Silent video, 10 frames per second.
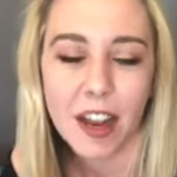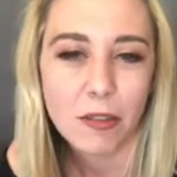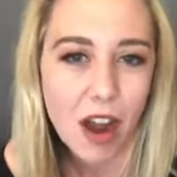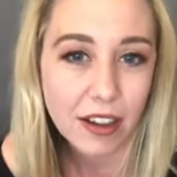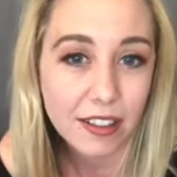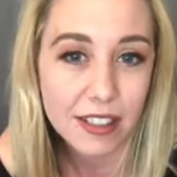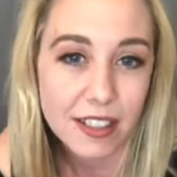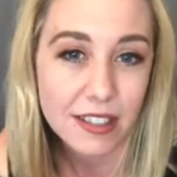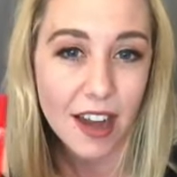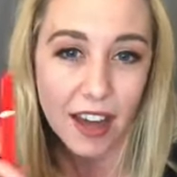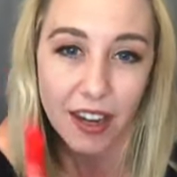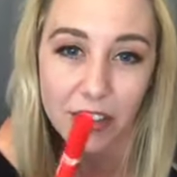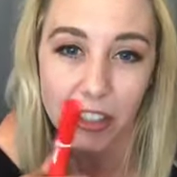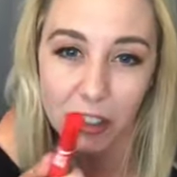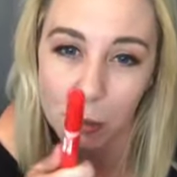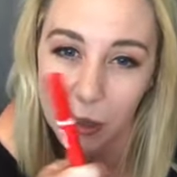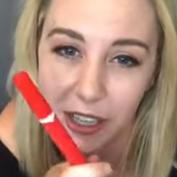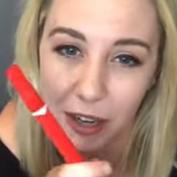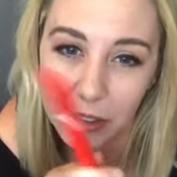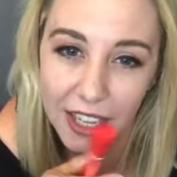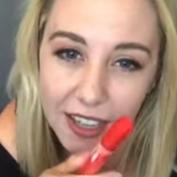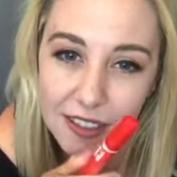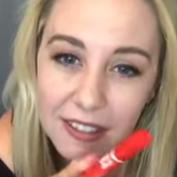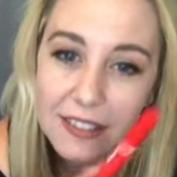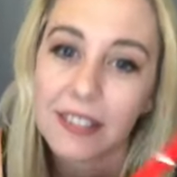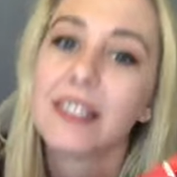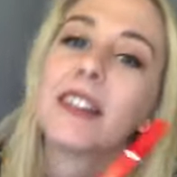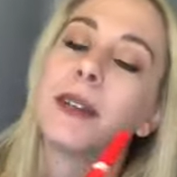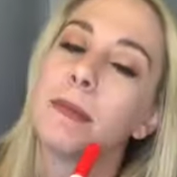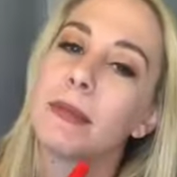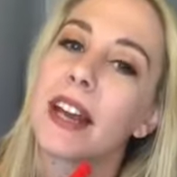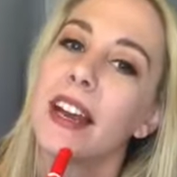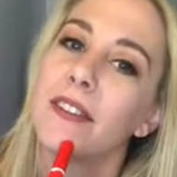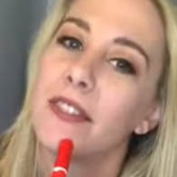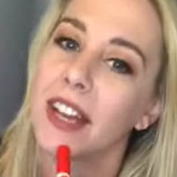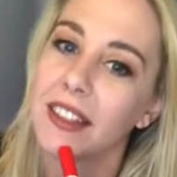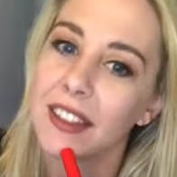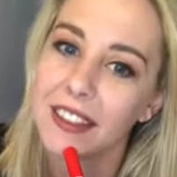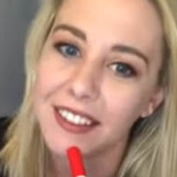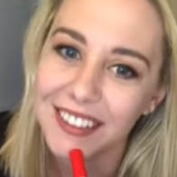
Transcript: Ironically, does not have a cookbook out yet, but I have faith.